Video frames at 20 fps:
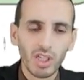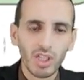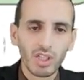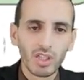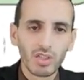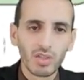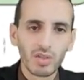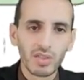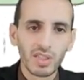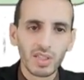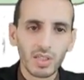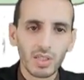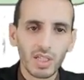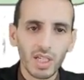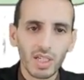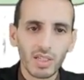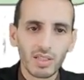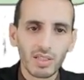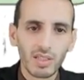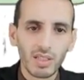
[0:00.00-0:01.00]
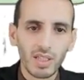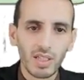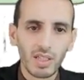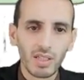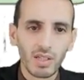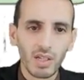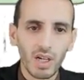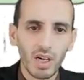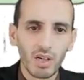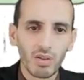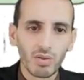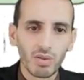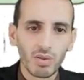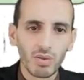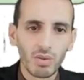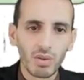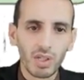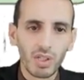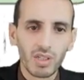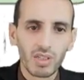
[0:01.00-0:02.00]
So as you can see, the arrows, the
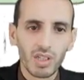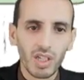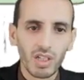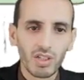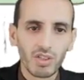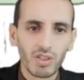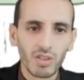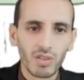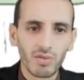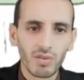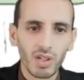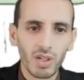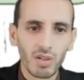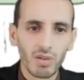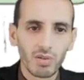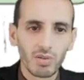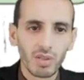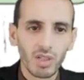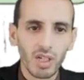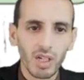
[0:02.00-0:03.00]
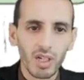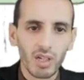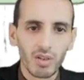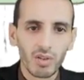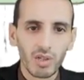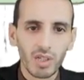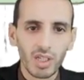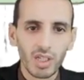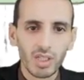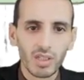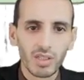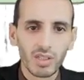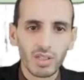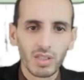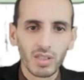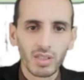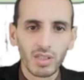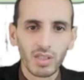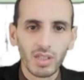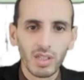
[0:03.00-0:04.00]
orientation of the arrow, they are
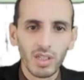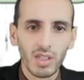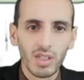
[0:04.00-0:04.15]
oriented.